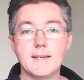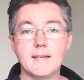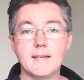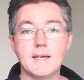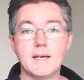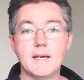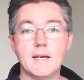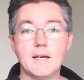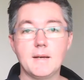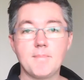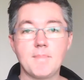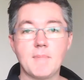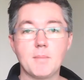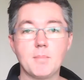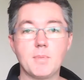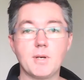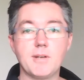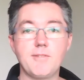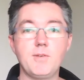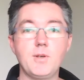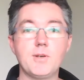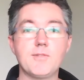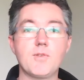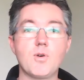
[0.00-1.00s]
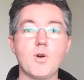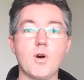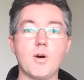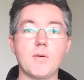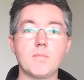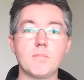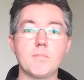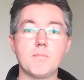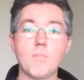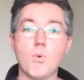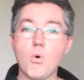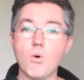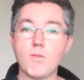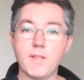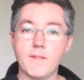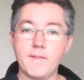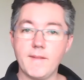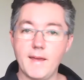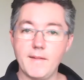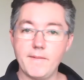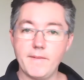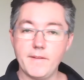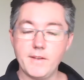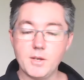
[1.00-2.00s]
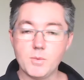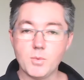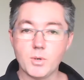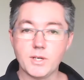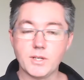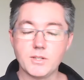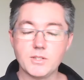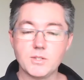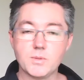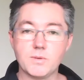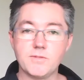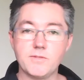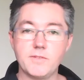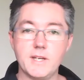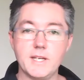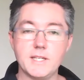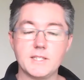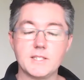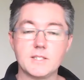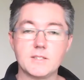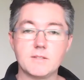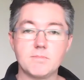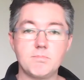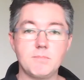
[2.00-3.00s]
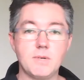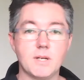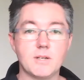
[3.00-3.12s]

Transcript: but if you've got more than that you're wanting to invest,